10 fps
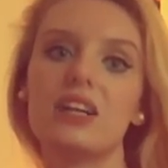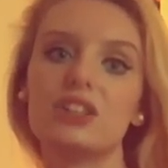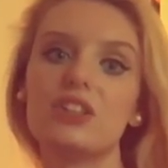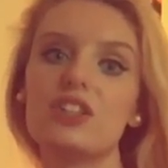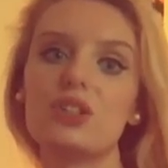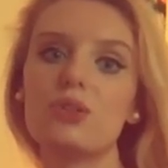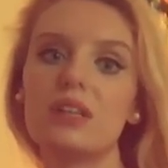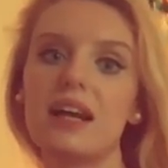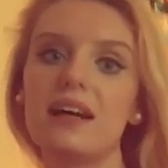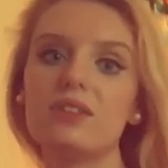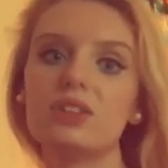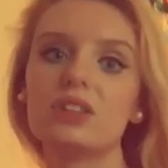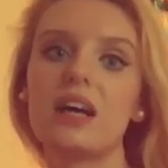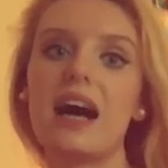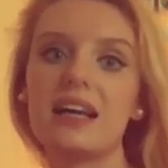So I just took it out,
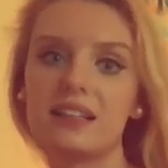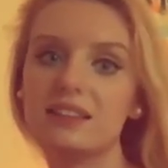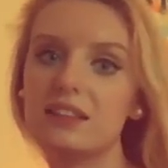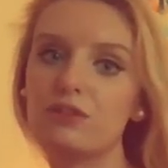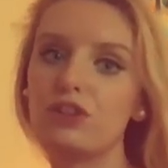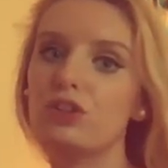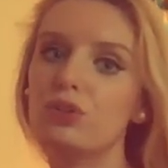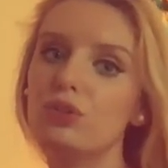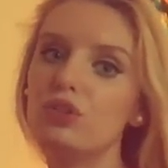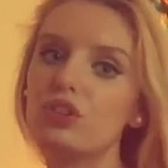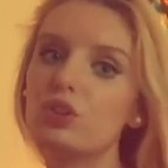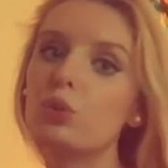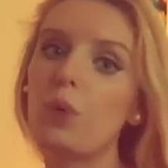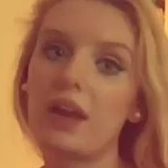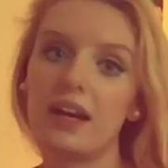ironed it for you to
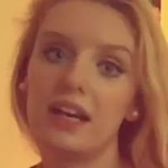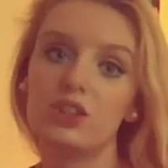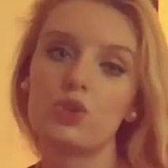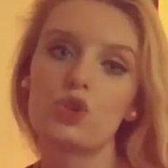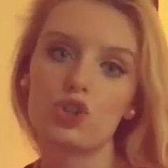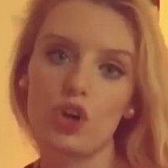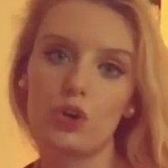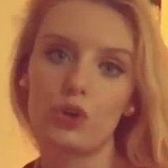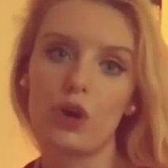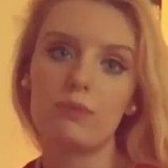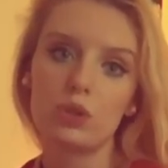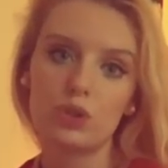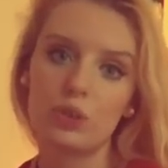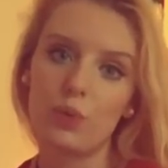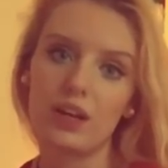wear and to show you. I'm not
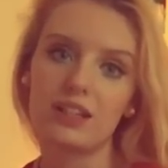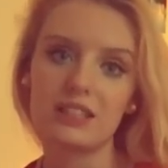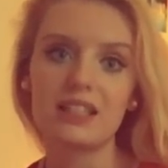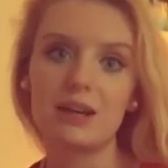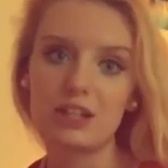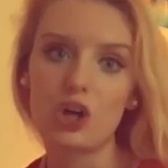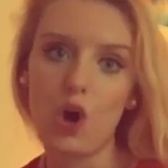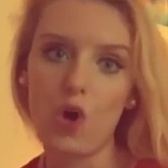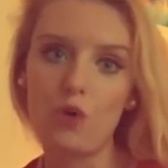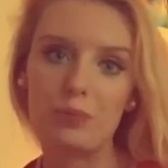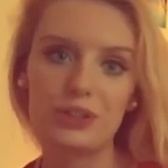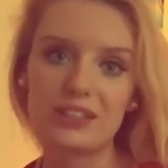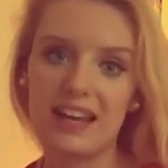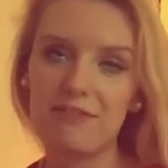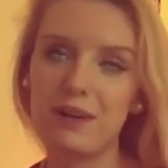gonna wear it at home because
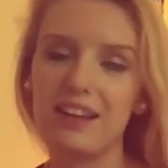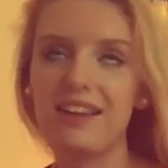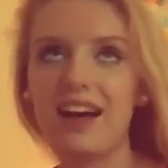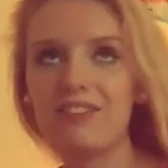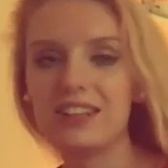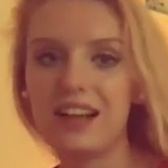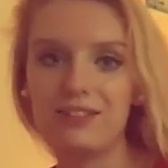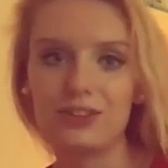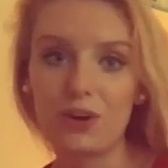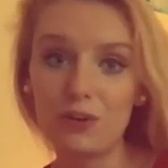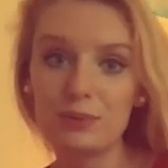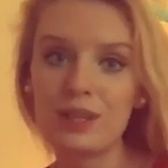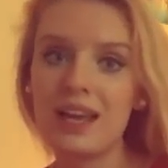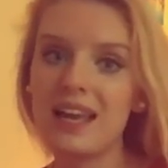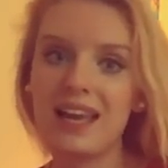I have my lovely robes
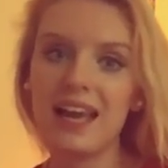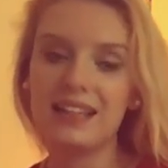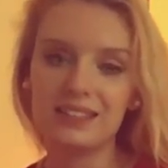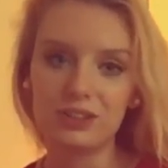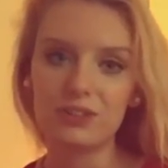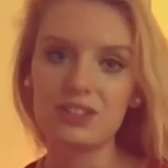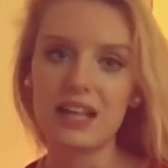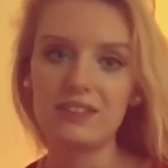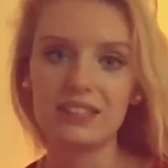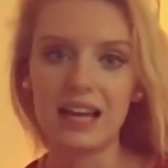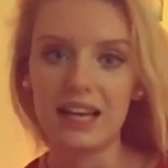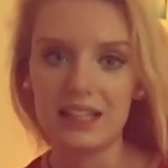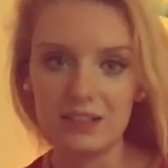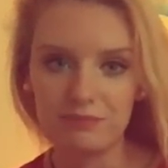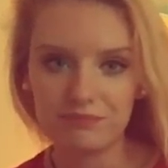and a lot of stuff that
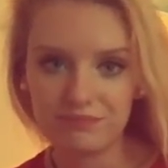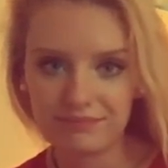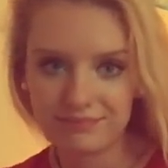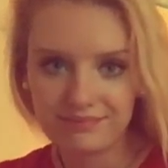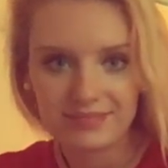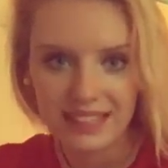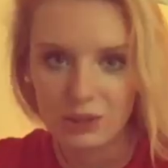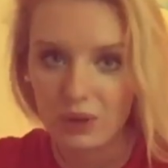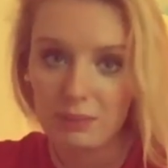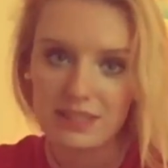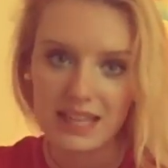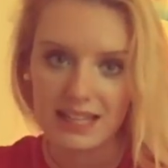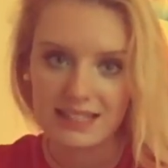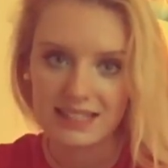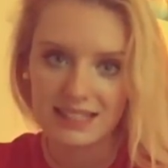I can wear
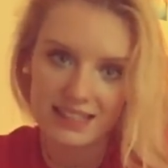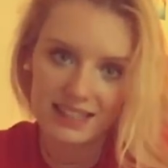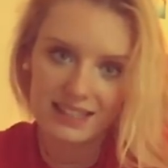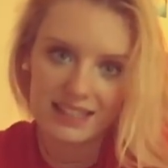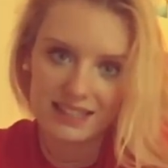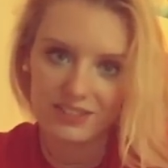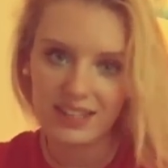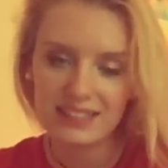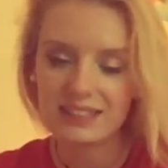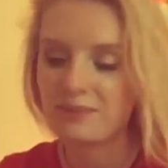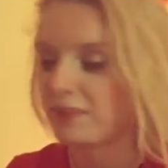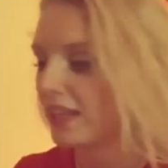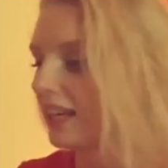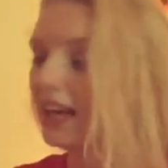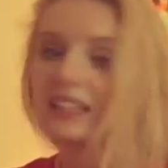besides this, right?
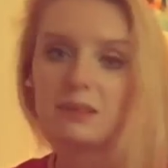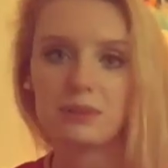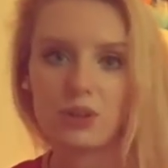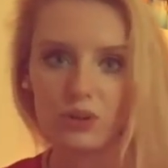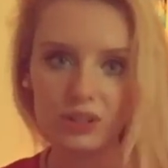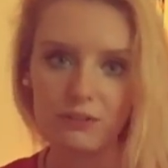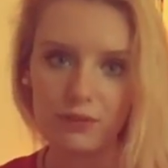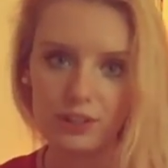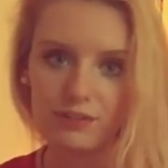I keep it only for the